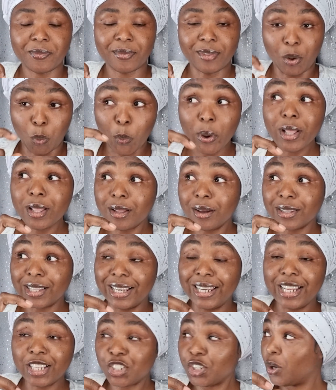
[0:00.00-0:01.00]
The window, the
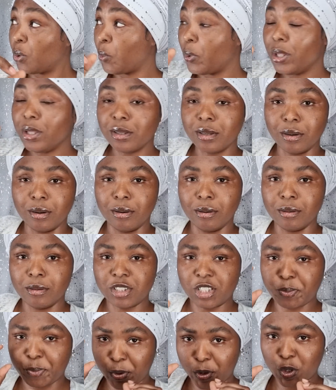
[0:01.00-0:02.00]
literal window,
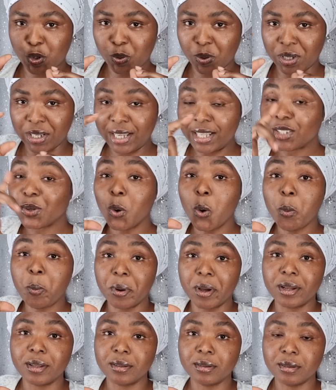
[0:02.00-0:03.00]
spiritually, is
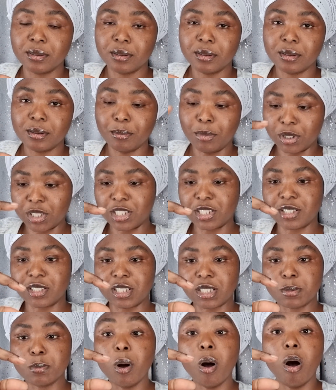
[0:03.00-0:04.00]
open. But it's
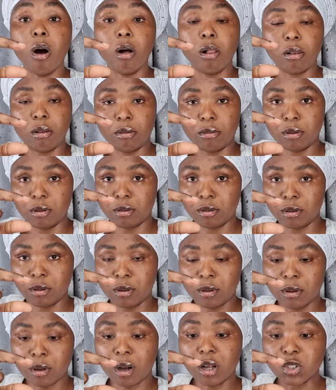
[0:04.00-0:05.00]
small.
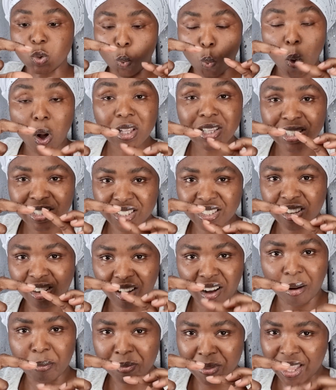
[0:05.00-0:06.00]
Because what is to
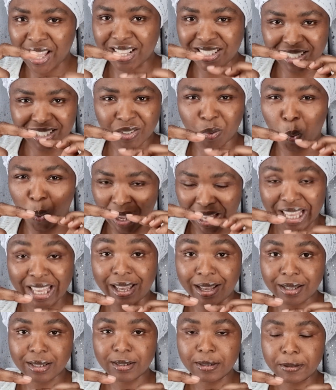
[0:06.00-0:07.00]
come next is
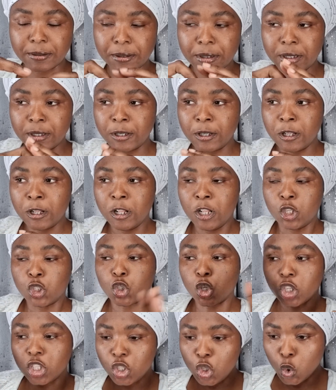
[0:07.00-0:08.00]
wicked.
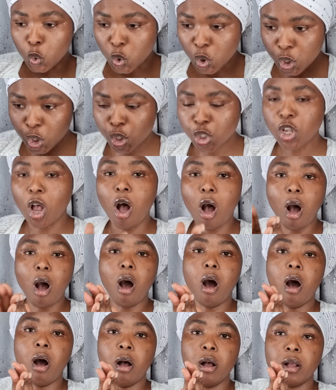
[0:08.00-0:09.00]
So you
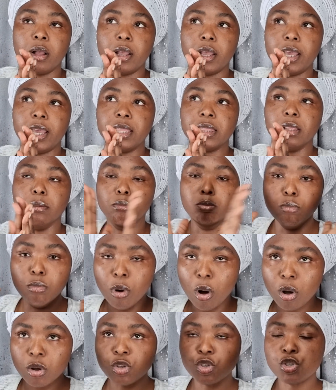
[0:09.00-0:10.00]
saw in the
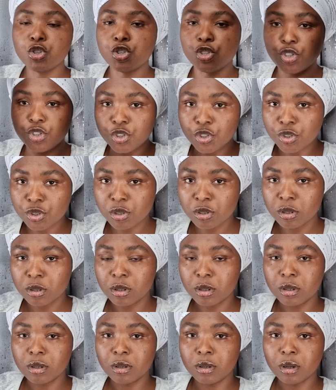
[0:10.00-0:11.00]
months
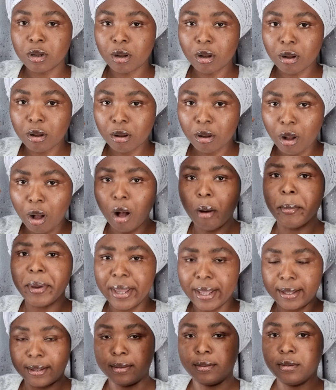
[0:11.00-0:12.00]

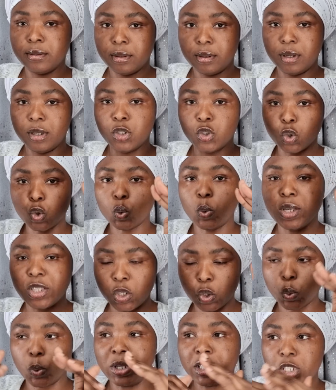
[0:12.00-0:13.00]
coming into
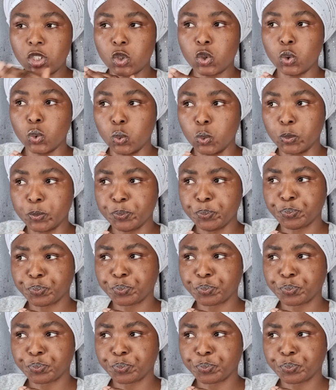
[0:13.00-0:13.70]
2022.